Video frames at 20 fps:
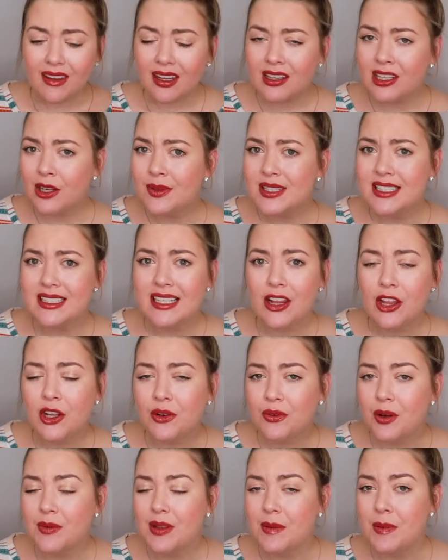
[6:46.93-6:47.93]
There was
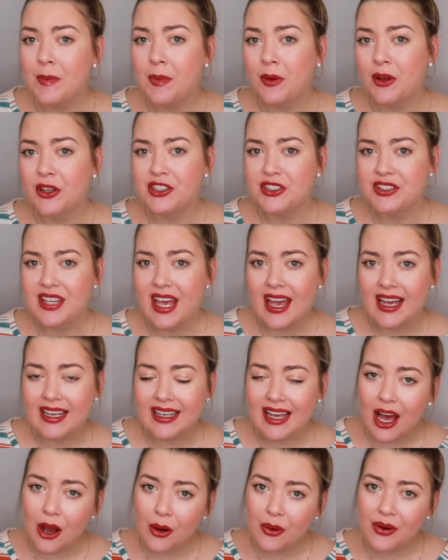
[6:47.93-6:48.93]
another room that people could just
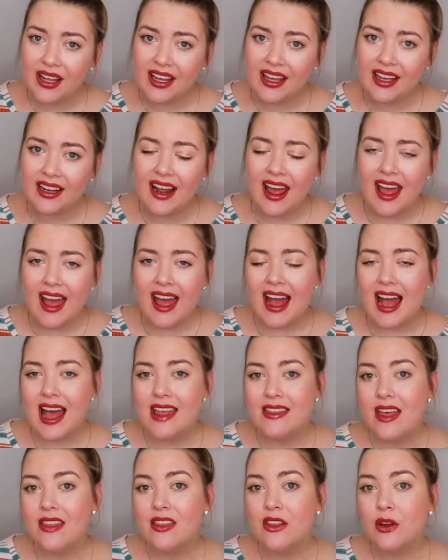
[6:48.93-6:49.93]
hang out in,
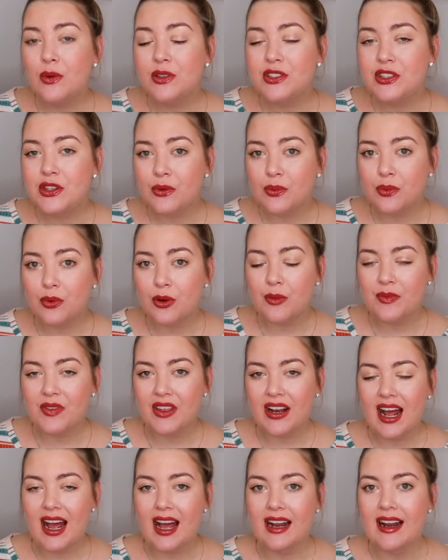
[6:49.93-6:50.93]
and then there was the room
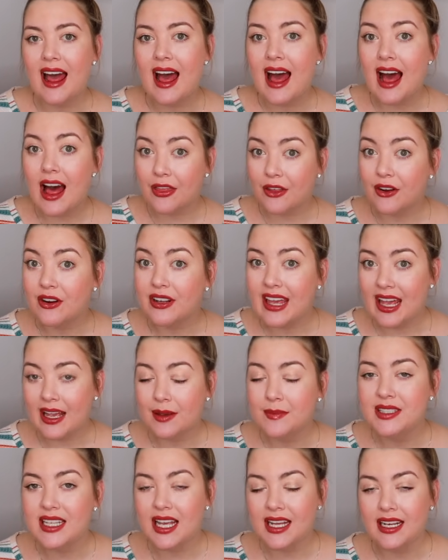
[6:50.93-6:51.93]
that had other
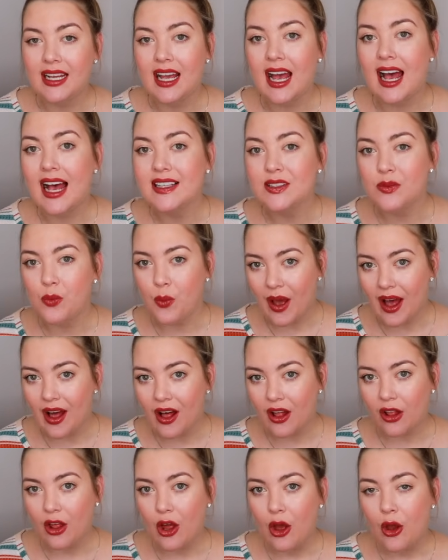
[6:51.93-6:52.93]
games in it as
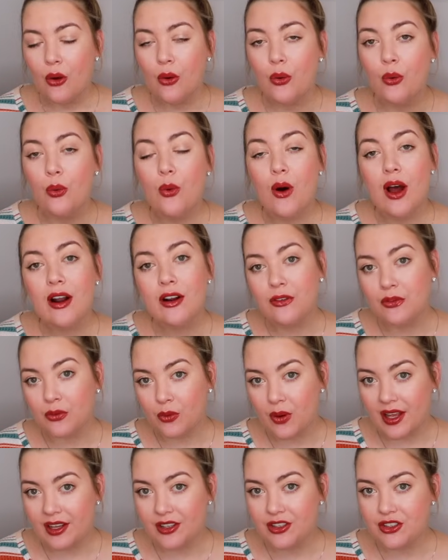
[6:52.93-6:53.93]
well, one of
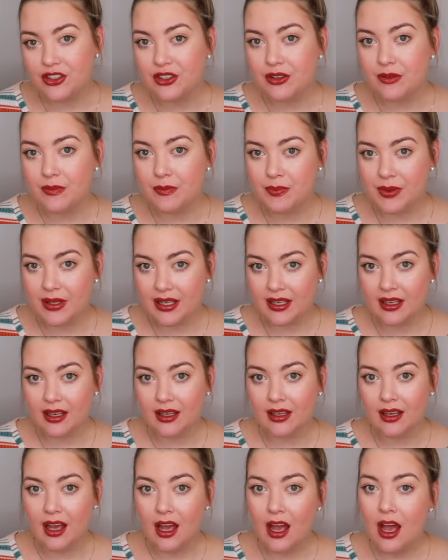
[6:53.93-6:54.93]
which
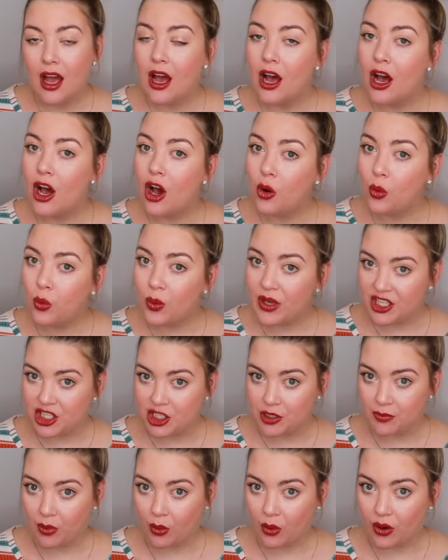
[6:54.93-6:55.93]
being a
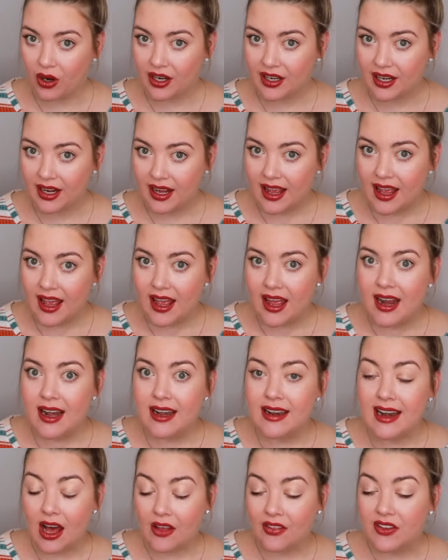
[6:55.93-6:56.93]
Ouija board.
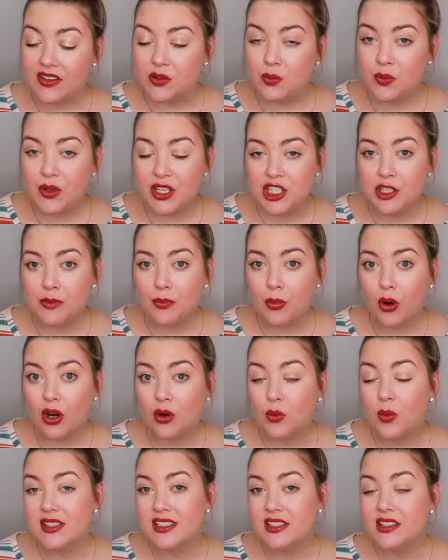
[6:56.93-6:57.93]
Now, this Ouija
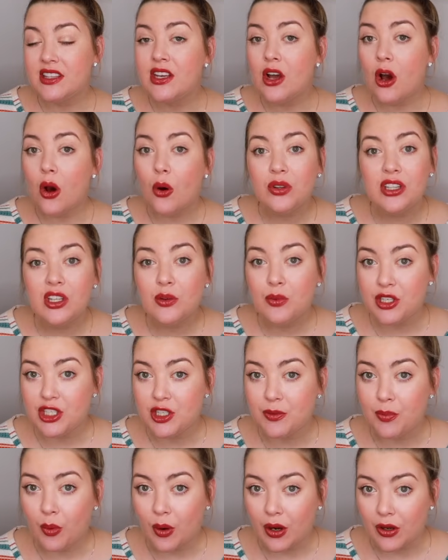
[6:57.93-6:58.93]
board wasn't the only
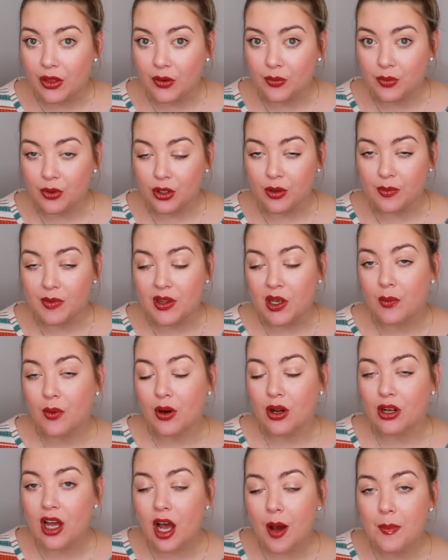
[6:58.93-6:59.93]
Ouija board in the room. There
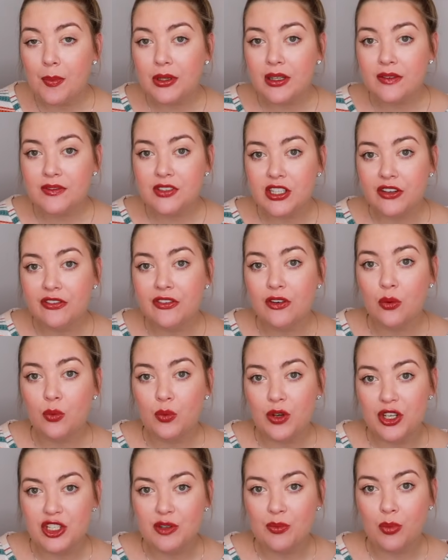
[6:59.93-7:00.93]
were a couple of different
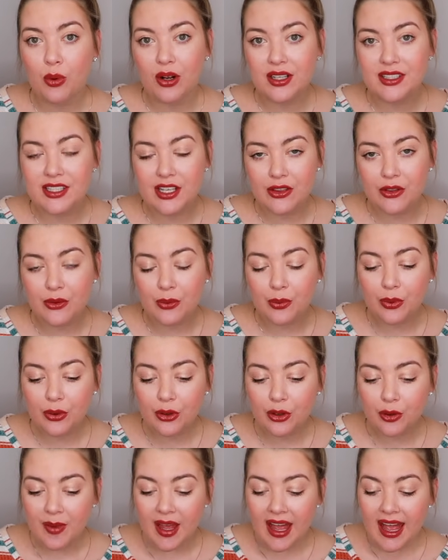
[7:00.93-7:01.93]
Ouija boards in the
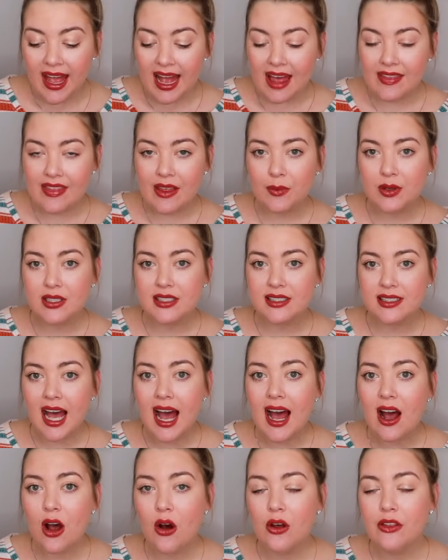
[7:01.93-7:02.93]
room, and they were
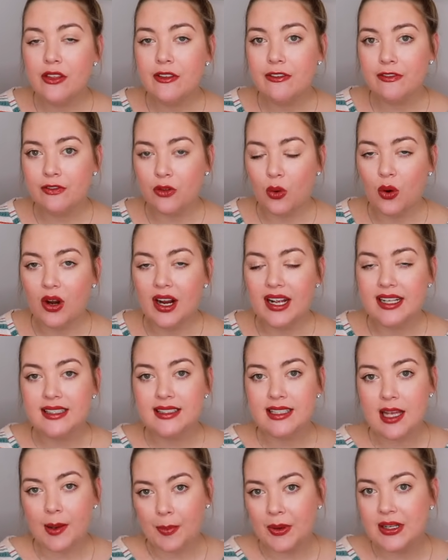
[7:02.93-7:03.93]
sat on the floor in
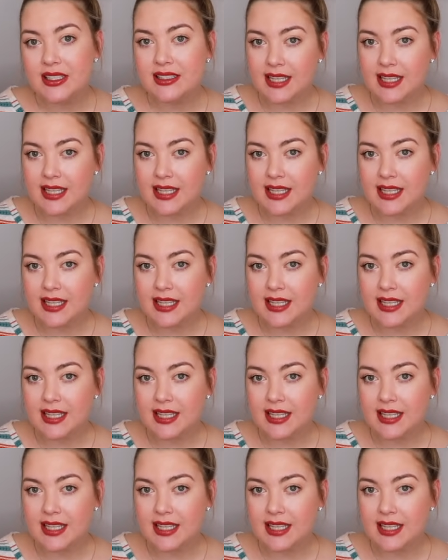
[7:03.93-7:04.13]
separate